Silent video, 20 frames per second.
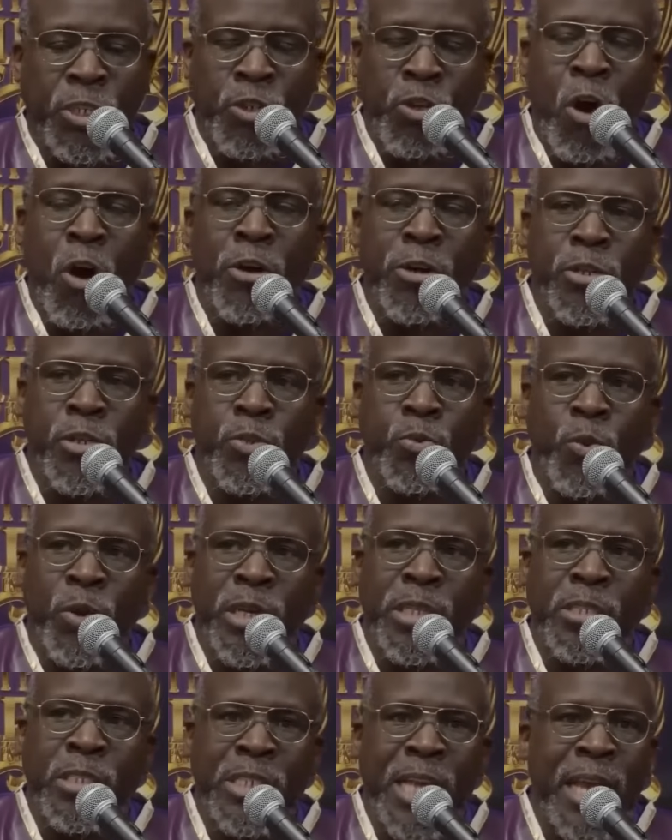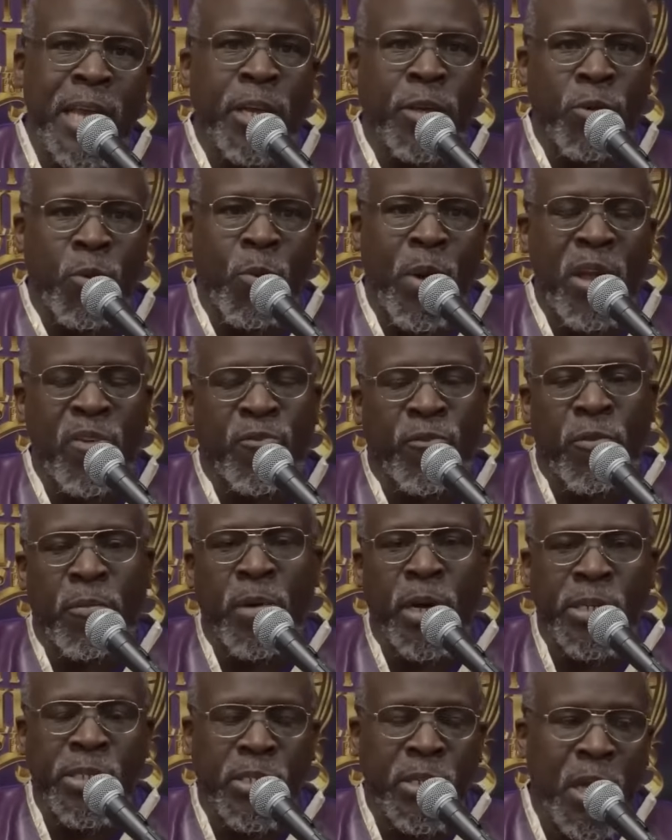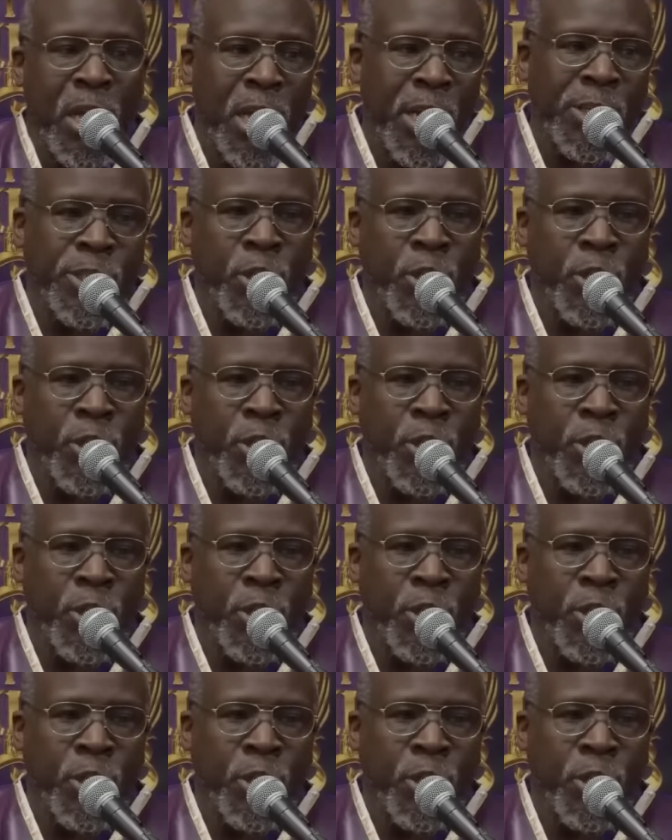and daughters were taken away from us.